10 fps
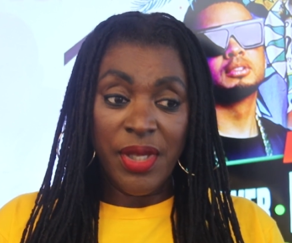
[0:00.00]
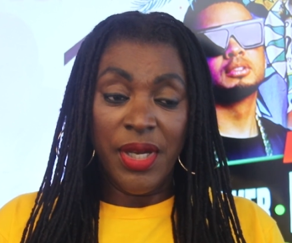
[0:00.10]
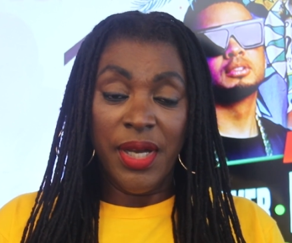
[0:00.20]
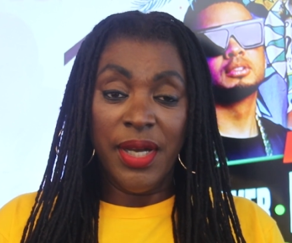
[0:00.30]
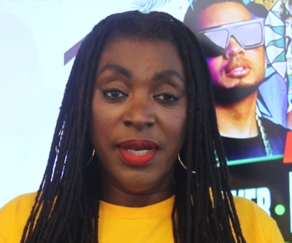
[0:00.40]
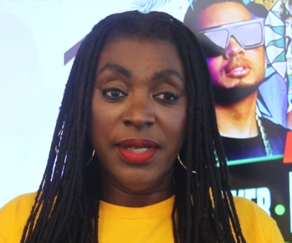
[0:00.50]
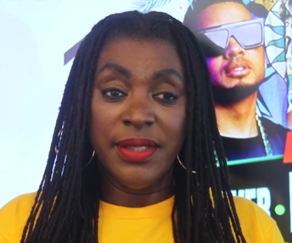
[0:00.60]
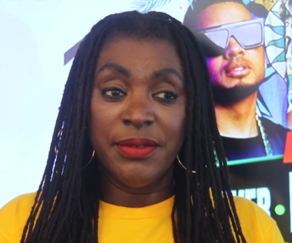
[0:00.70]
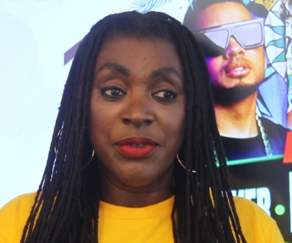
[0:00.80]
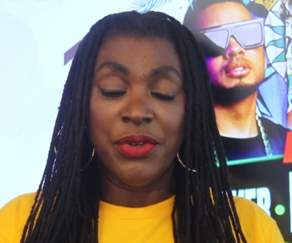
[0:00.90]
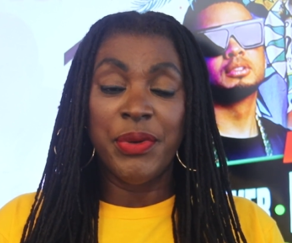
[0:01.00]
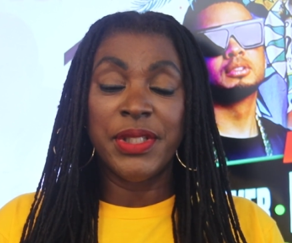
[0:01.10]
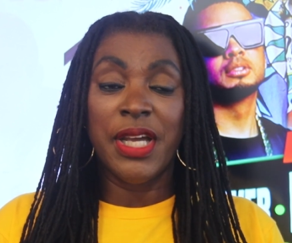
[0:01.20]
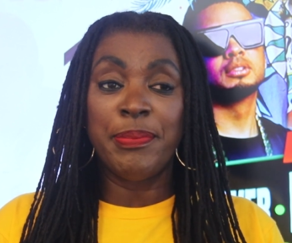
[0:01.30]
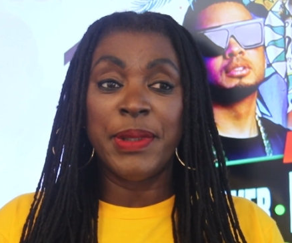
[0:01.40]
Speaker 1: Uh,
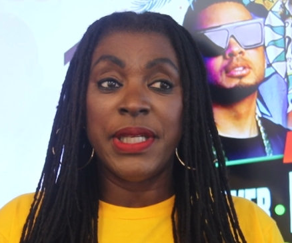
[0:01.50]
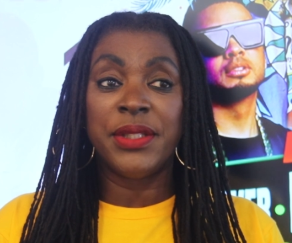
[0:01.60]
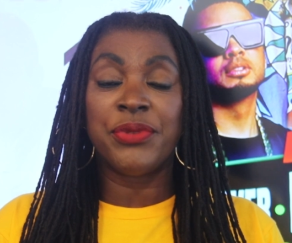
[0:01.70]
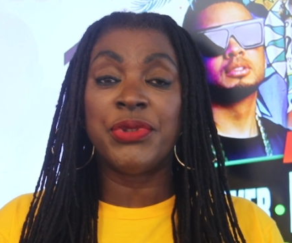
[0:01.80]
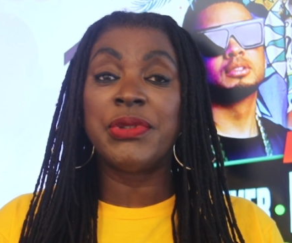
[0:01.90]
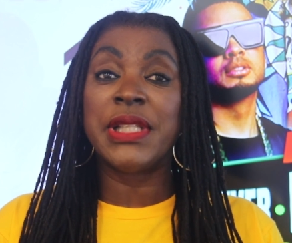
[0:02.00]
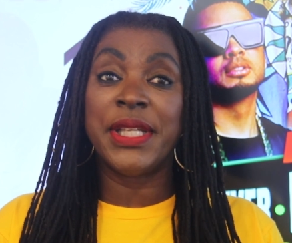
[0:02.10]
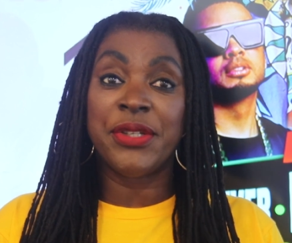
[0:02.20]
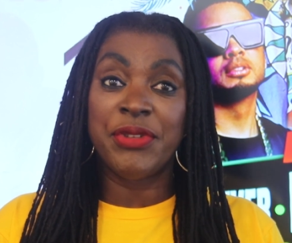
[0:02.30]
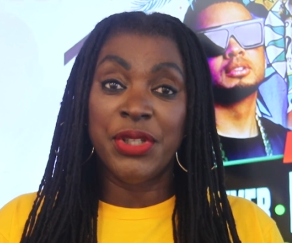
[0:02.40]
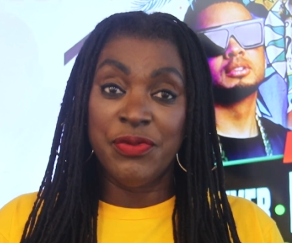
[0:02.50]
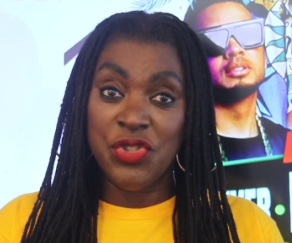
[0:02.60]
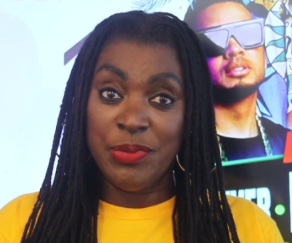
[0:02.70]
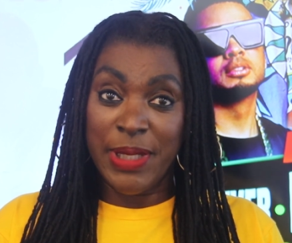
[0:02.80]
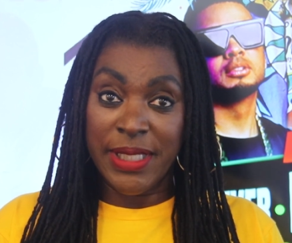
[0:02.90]
growing up in a rural area of
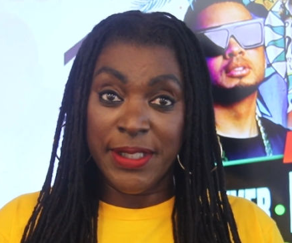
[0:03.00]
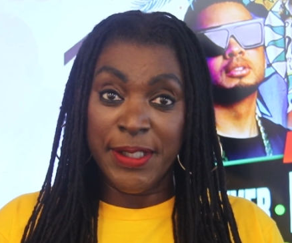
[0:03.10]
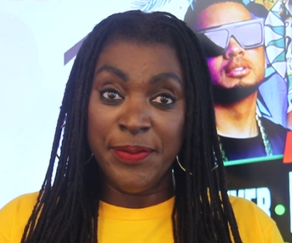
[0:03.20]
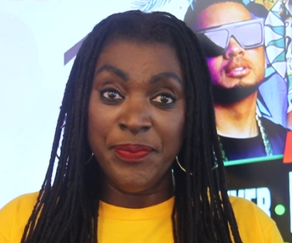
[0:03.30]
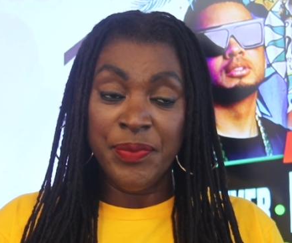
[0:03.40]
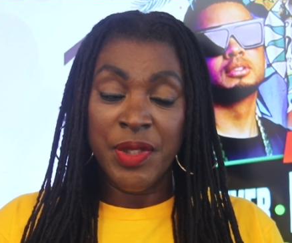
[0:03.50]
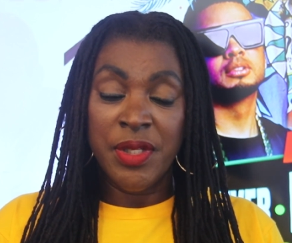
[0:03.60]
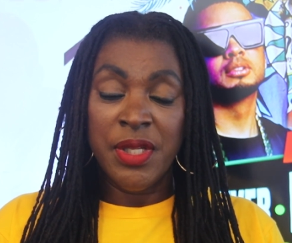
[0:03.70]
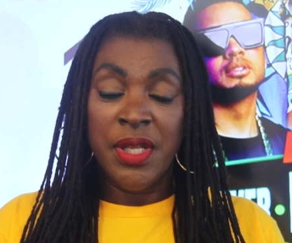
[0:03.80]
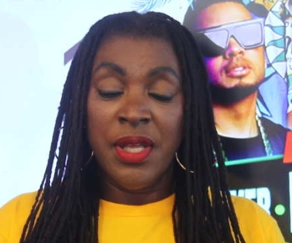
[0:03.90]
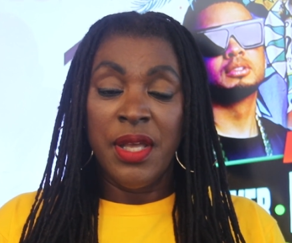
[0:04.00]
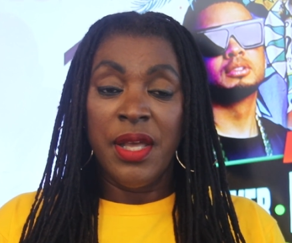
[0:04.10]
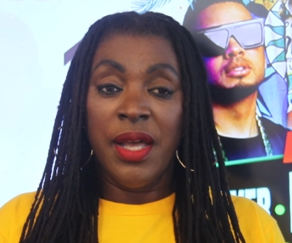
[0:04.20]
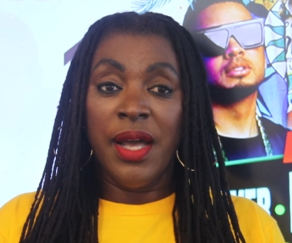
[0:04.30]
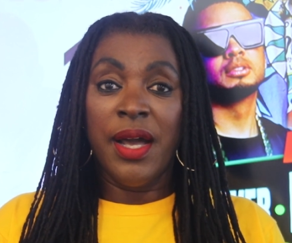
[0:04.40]
Jamaica,
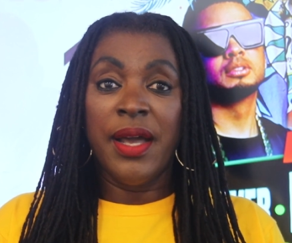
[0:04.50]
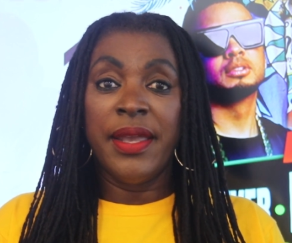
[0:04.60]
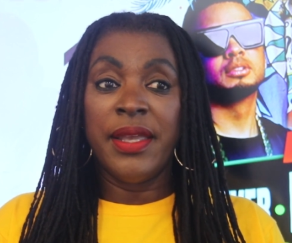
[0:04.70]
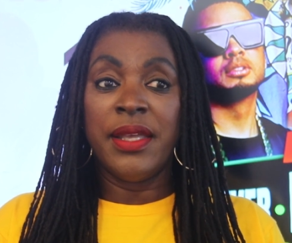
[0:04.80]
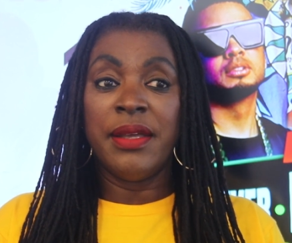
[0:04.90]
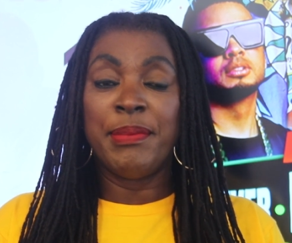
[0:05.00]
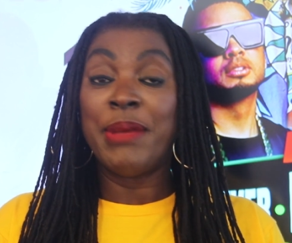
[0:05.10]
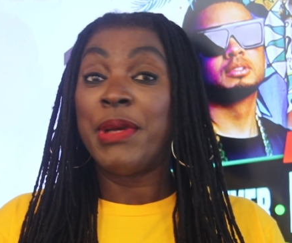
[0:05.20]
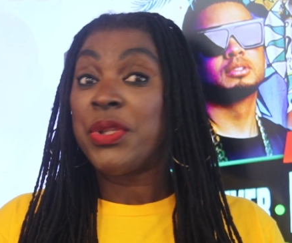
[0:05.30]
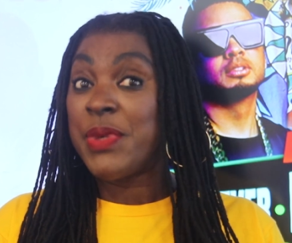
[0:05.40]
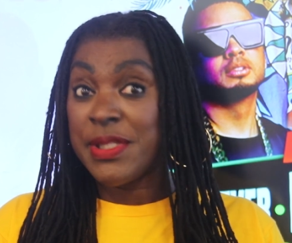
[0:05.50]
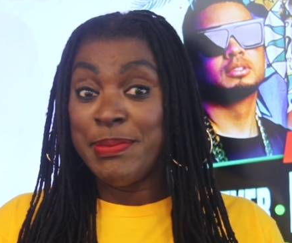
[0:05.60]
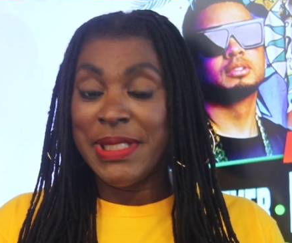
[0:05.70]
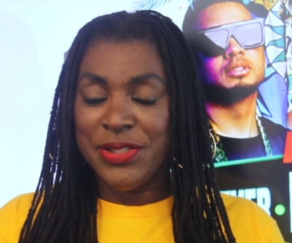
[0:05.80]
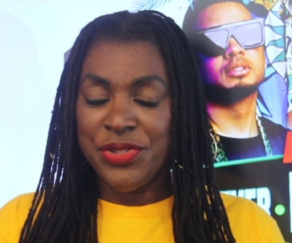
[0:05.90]
I, my mother was a
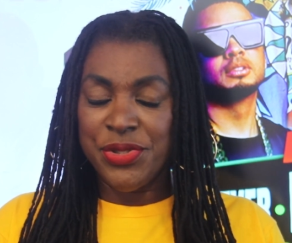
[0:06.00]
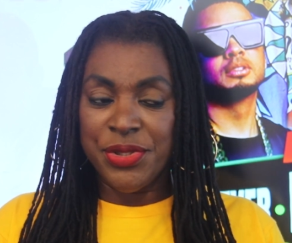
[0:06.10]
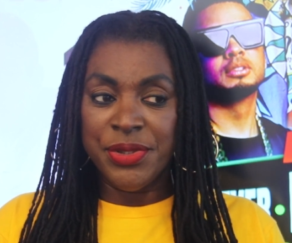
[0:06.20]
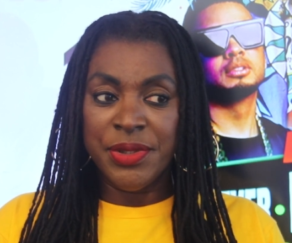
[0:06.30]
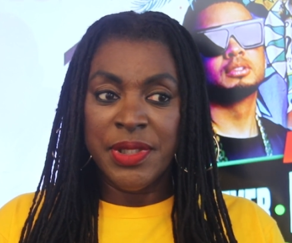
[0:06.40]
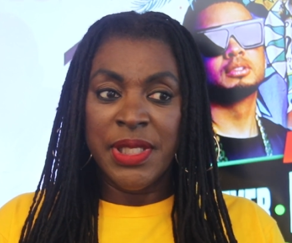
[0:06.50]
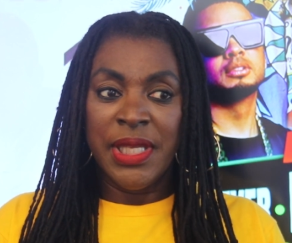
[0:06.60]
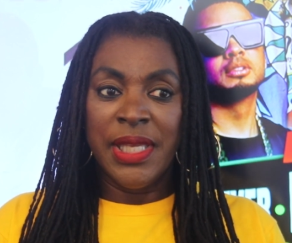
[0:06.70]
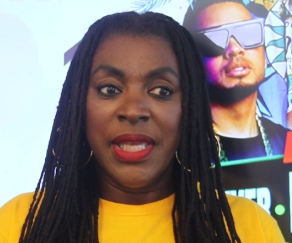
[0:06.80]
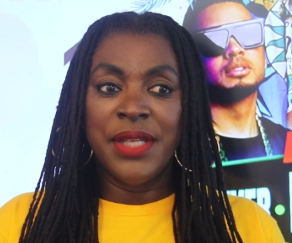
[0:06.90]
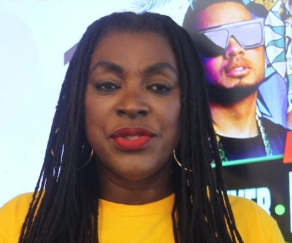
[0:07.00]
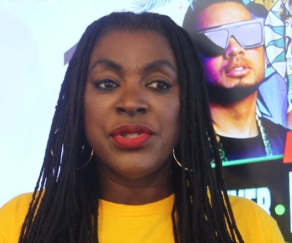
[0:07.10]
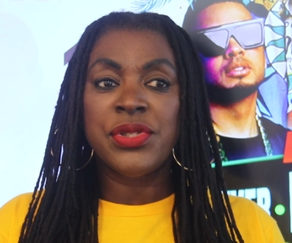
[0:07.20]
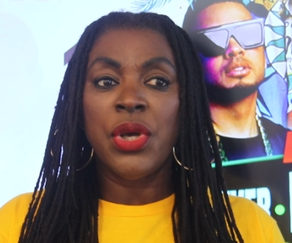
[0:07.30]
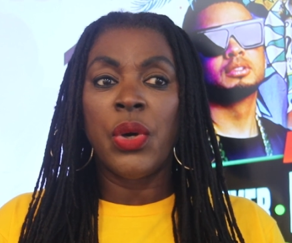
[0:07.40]
minister. And
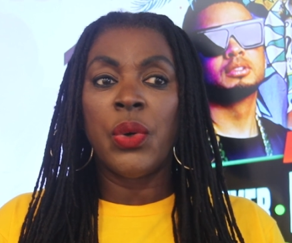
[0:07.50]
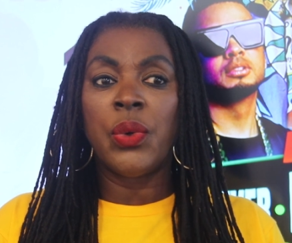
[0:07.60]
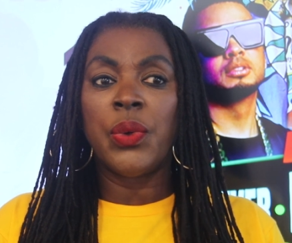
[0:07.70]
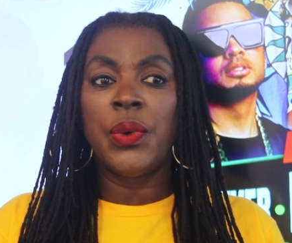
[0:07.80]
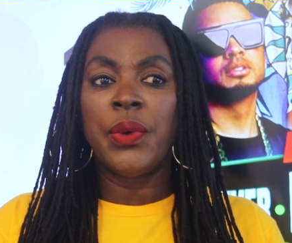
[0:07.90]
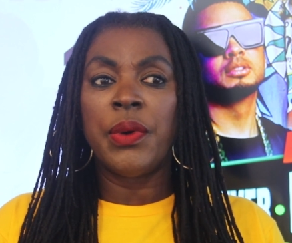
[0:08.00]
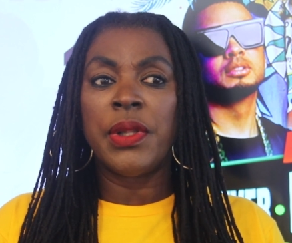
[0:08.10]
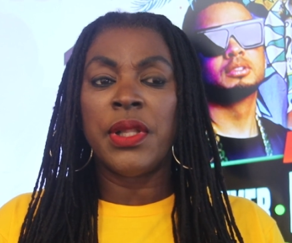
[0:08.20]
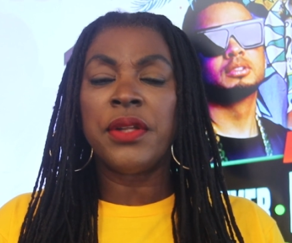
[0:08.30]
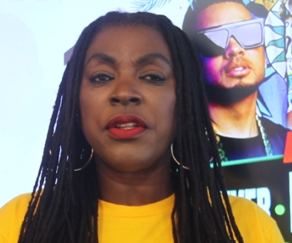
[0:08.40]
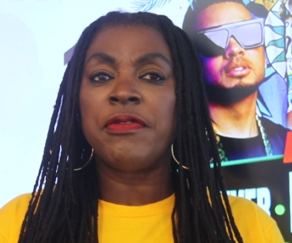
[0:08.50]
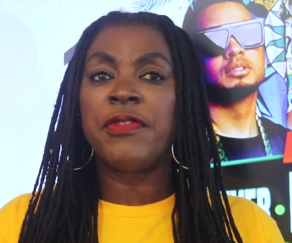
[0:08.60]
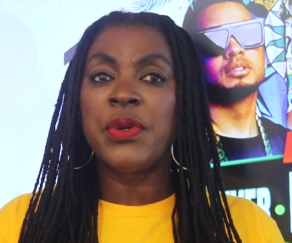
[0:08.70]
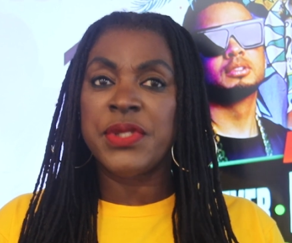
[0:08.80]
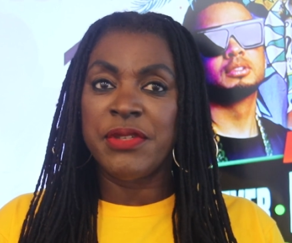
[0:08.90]
so a lot of the
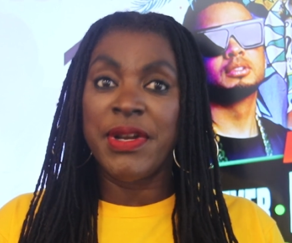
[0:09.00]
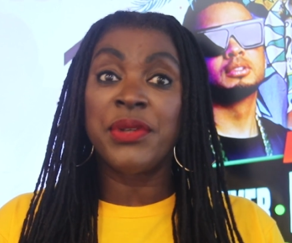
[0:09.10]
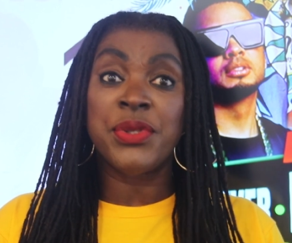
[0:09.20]
folks around